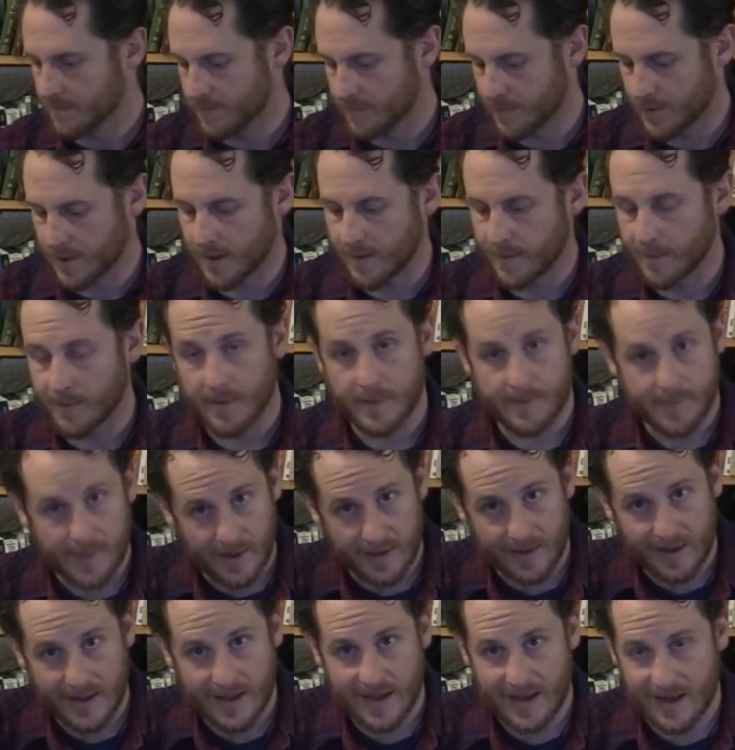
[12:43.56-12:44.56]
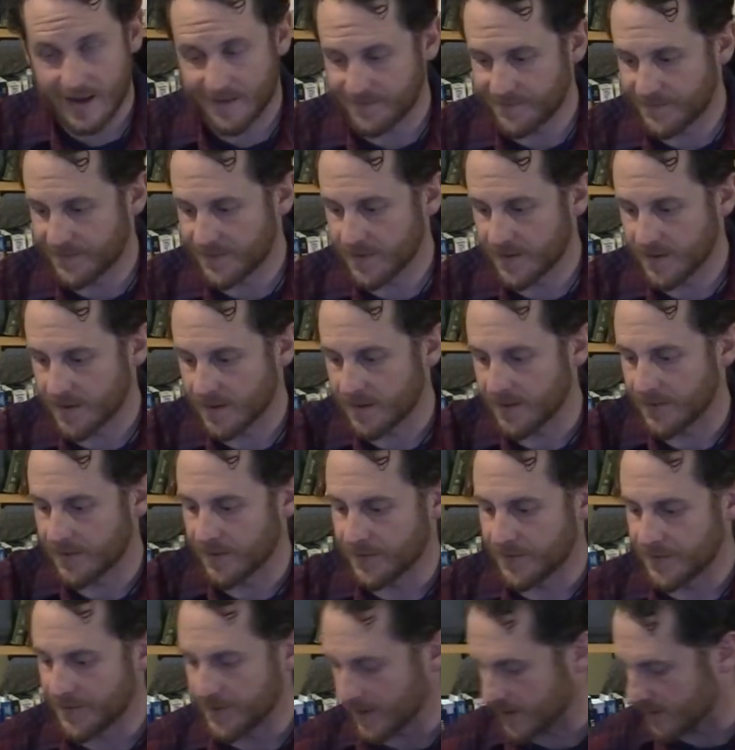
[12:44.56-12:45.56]
Probably about half the
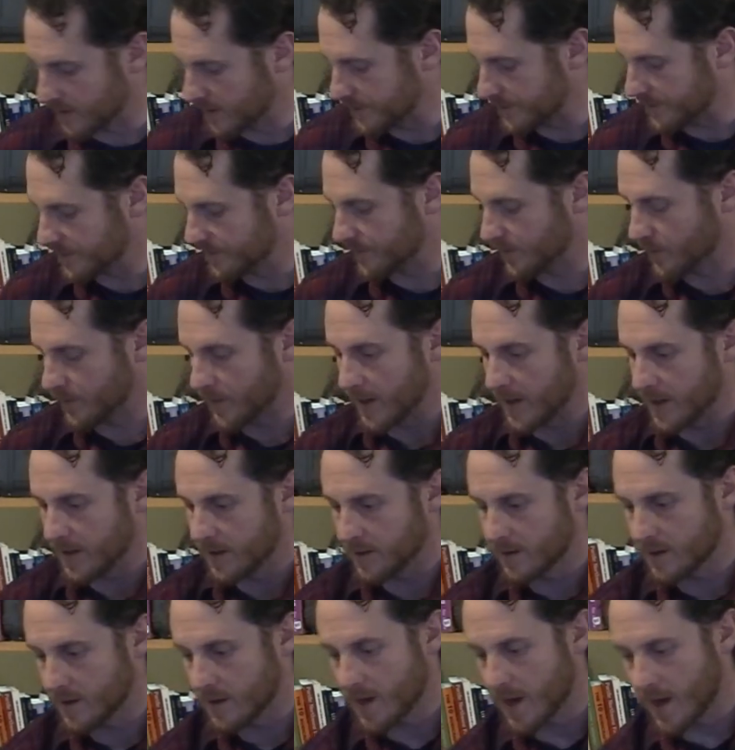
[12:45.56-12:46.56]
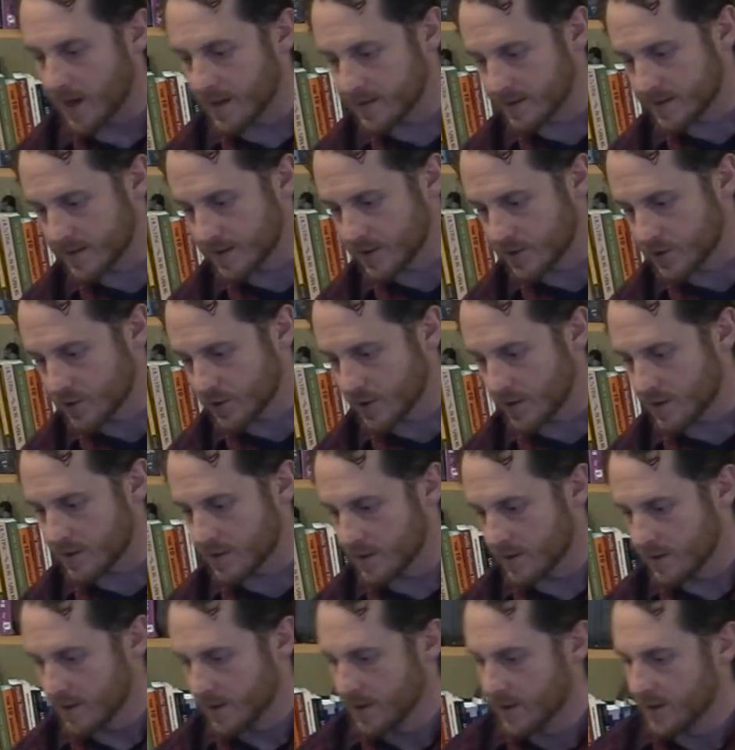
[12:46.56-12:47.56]
thickness of a regular cotton t-shirt.
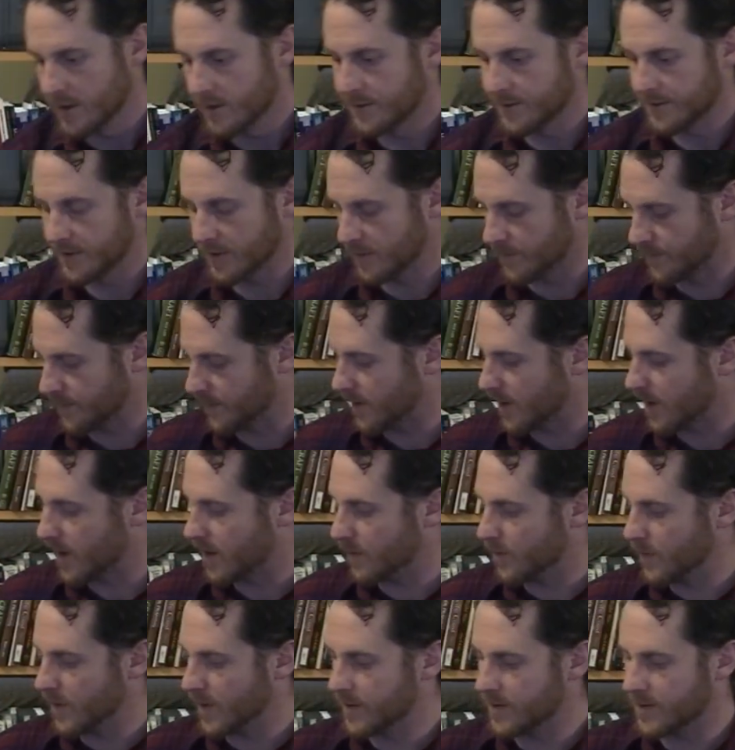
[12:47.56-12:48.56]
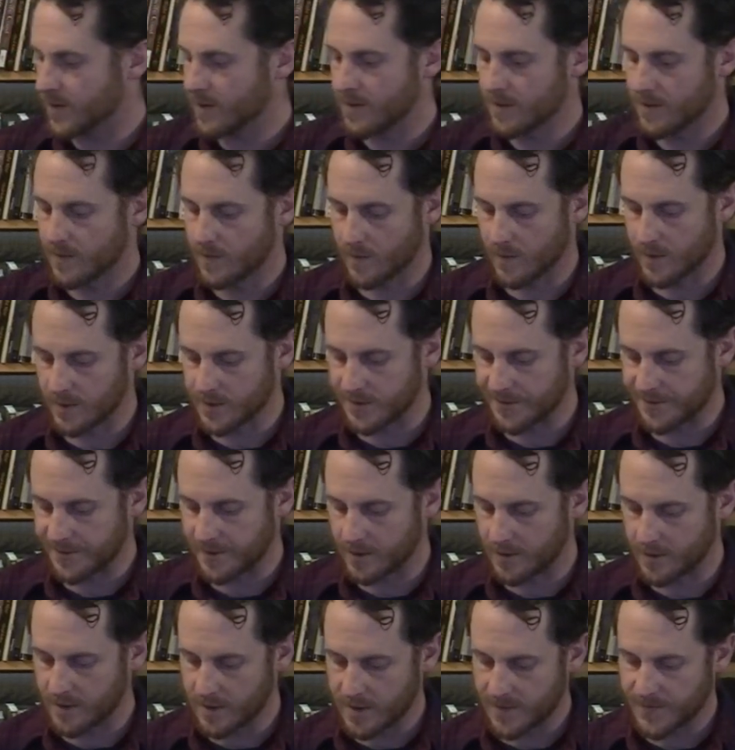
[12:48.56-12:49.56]
So for hot weather, or just
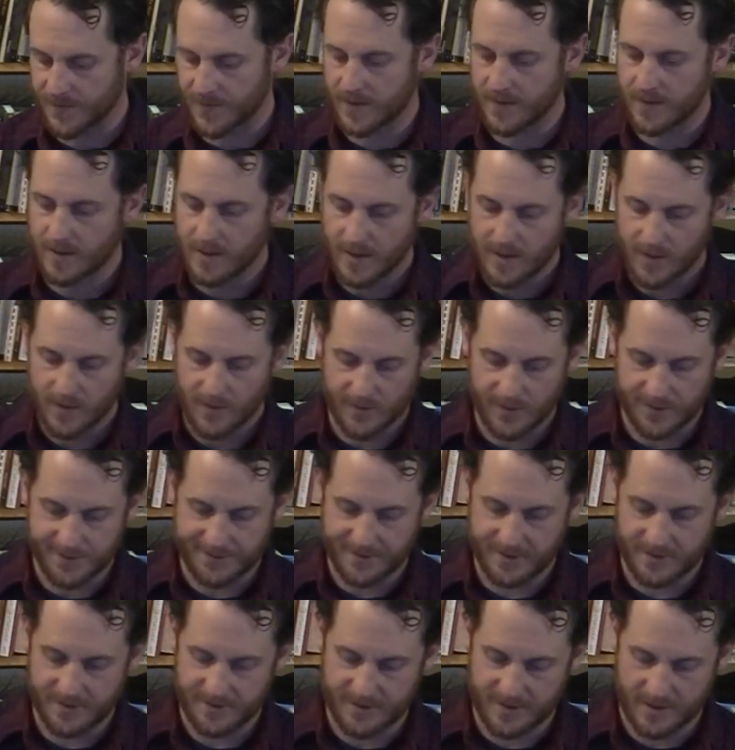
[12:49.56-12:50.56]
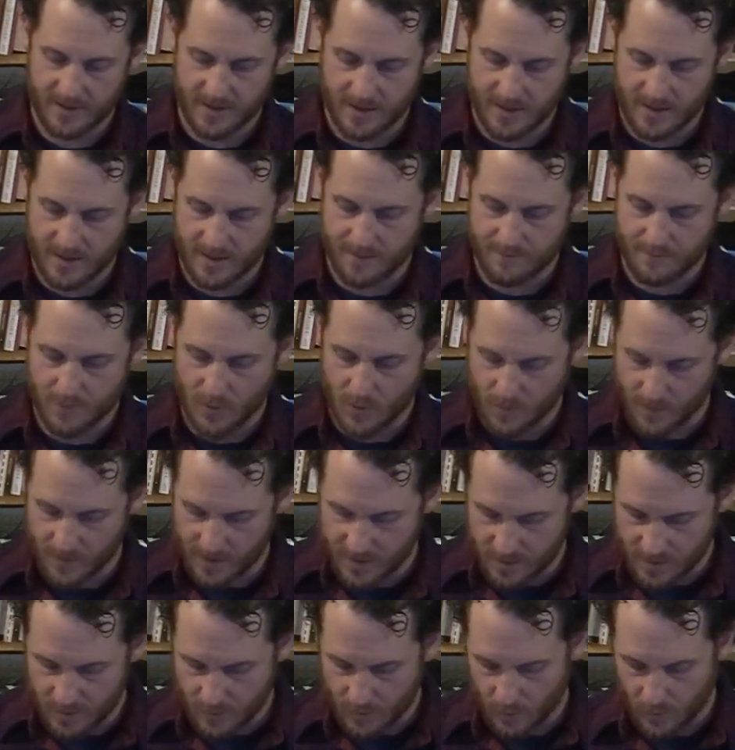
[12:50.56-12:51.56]
underneath it. This is a
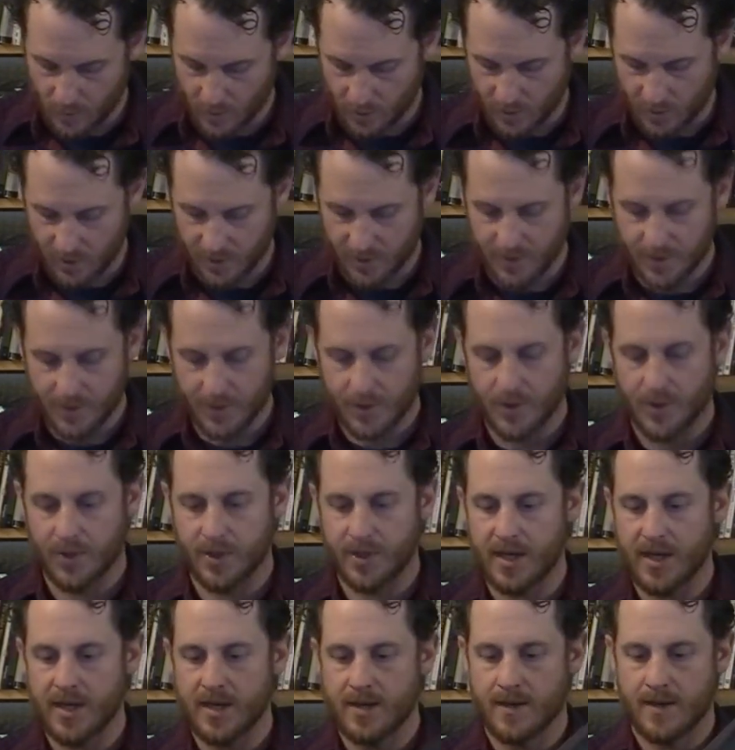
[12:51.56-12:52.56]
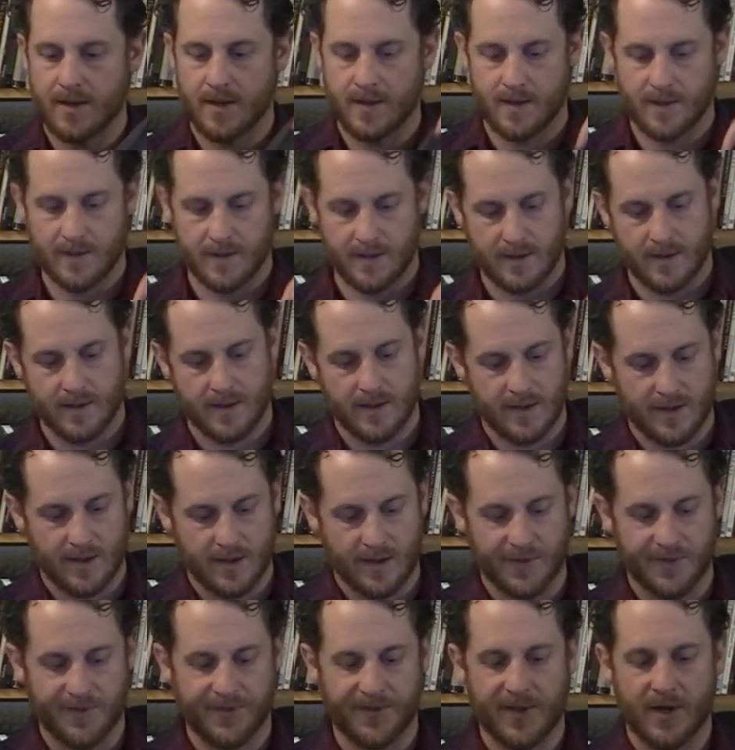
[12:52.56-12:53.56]
merino wool hoodie.
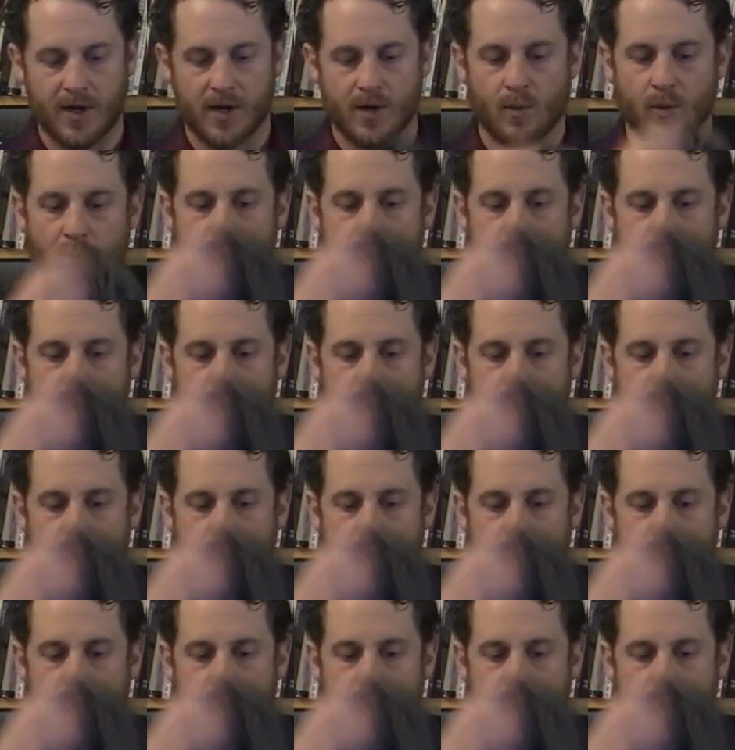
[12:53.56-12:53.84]
A thinner